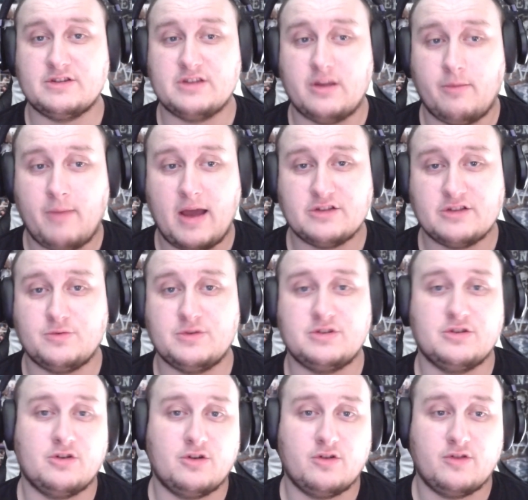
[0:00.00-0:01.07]
match, we
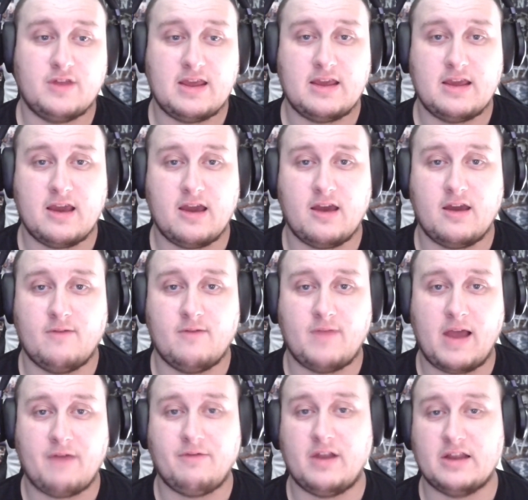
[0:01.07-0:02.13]
saw the
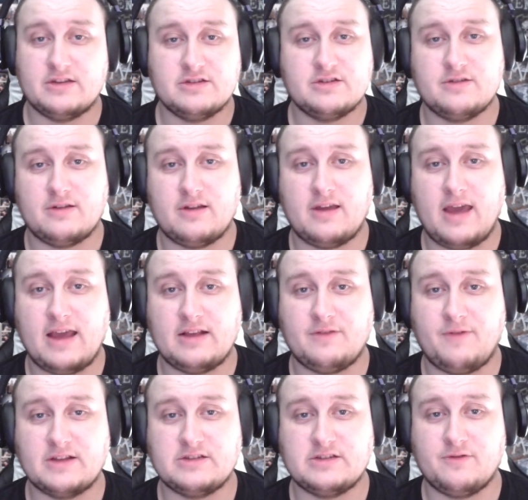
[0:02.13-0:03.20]
Avalanche X
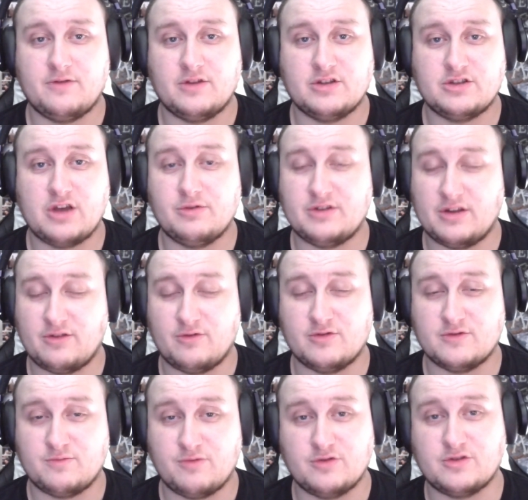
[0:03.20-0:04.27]
Factor from the top, which I thought was
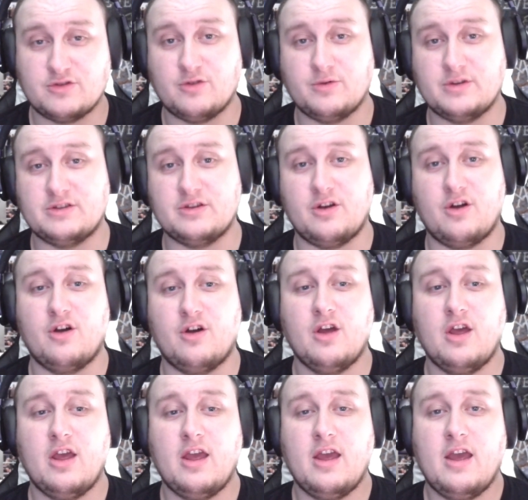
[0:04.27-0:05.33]
brutal. We saw
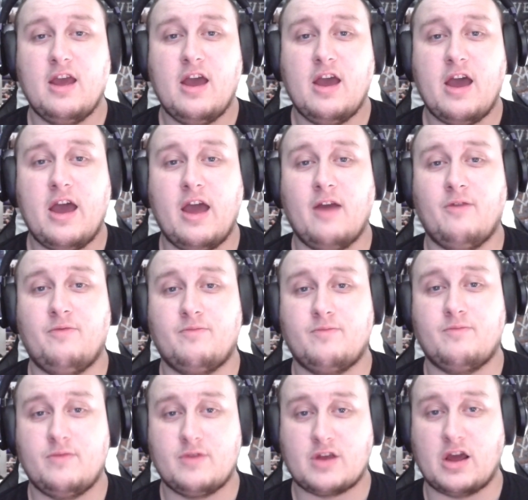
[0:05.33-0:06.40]

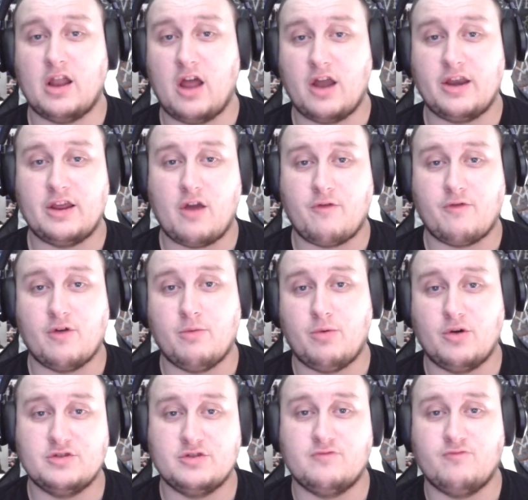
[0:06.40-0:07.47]
Kalani go for a
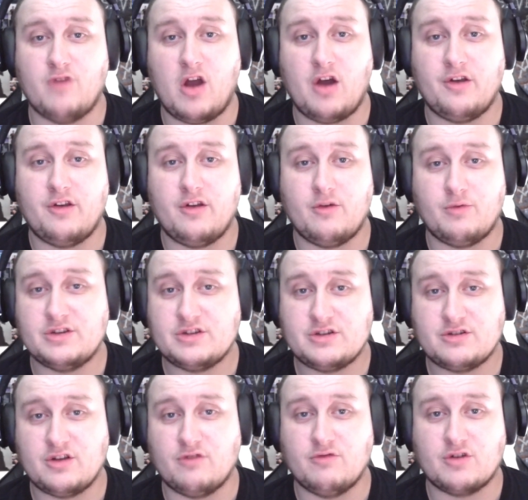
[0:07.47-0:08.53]
poison Rana, which
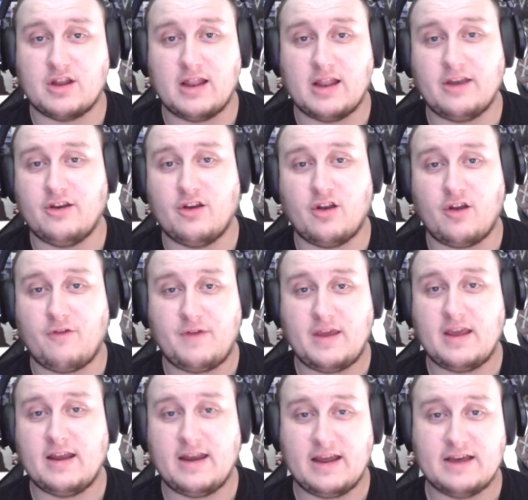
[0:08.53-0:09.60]
Sol Rucker landed on her
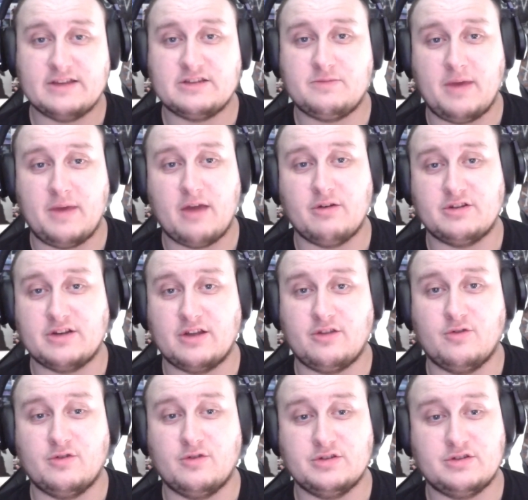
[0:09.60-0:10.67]
feet and hit a spear, which I
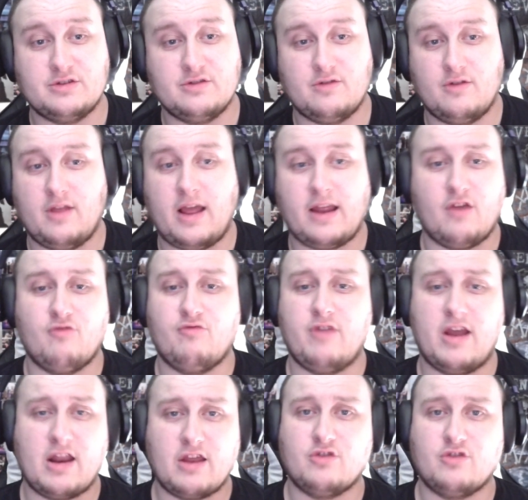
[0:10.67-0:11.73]
thought was like a
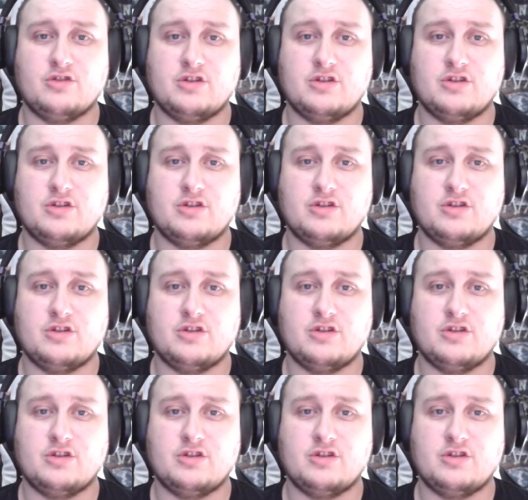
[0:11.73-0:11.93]
really good